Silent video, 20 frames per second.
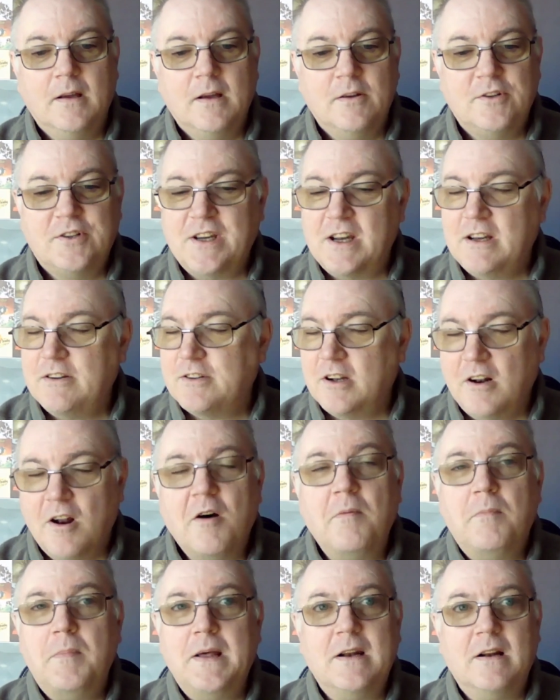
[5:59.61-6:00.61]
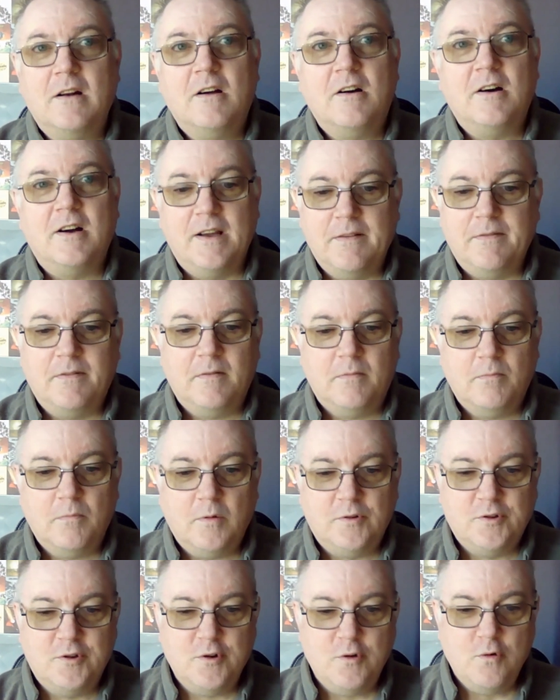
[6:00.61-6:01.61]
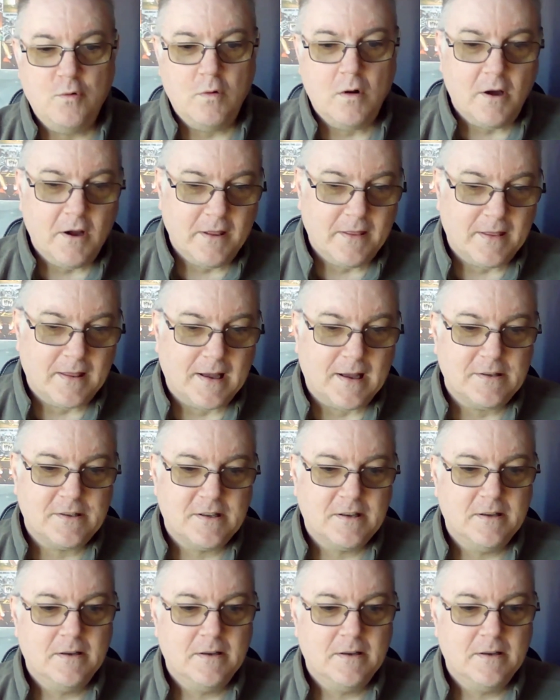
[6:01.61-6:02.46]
Sounds a lot better live. Do like that.